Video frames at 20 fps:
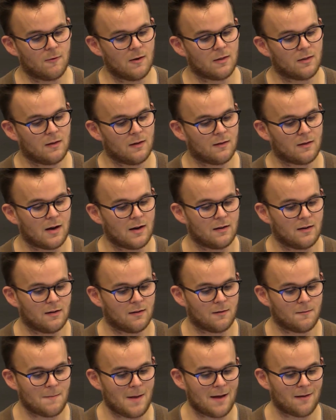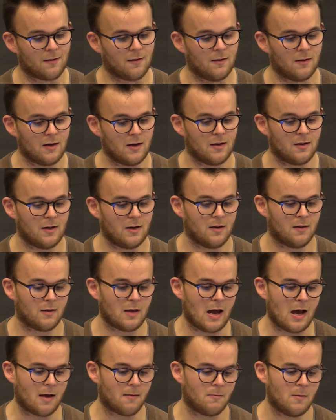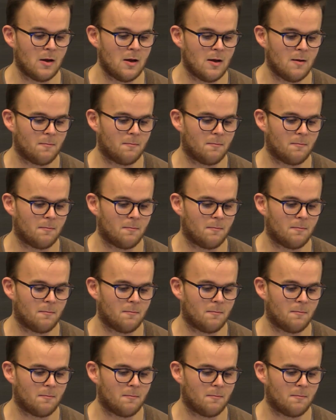with these ideas of masculinity that